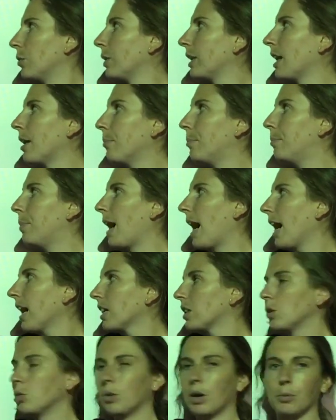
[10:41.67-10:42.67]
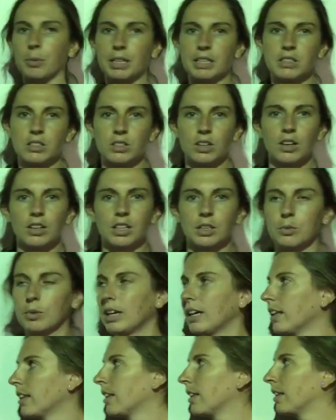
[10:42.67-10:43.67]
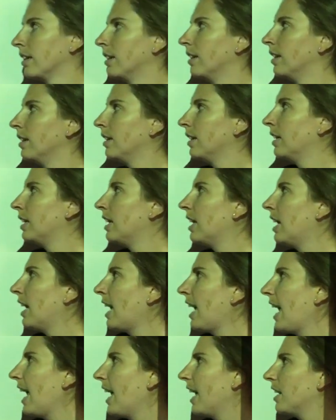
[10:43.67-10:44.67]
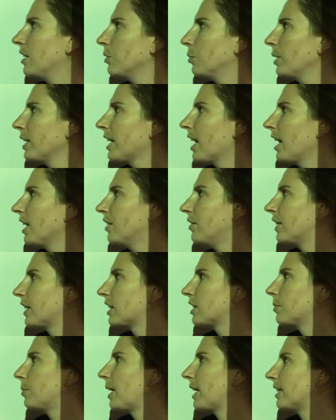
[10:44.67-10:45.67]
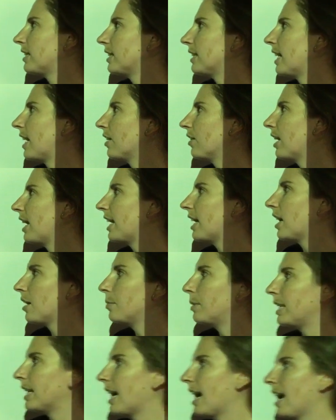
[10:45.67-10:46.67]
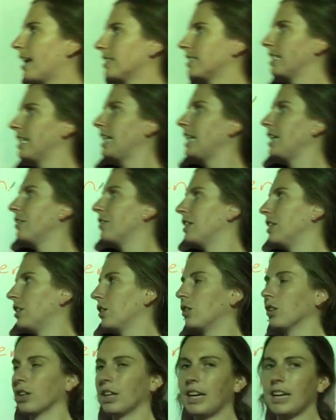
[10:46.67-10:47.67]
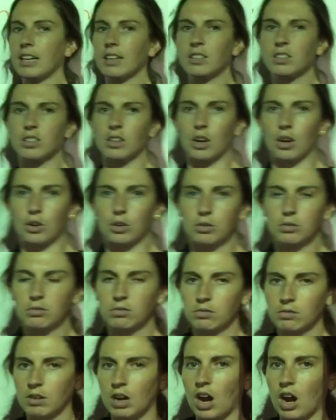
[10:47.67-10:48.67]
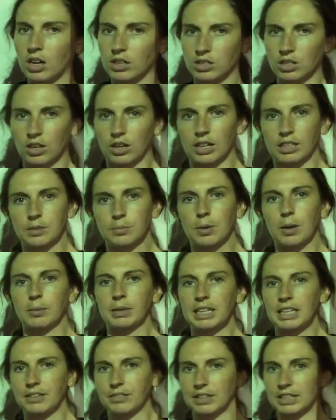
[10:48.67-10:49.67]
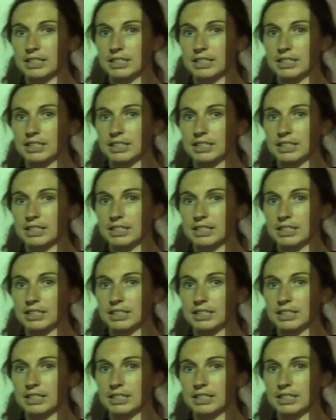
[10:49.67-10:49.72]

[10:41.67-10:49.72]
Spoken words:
We got back to what we started with. And we kind of expected that, right? I mean, it has an even degree, so odds are it's probably even.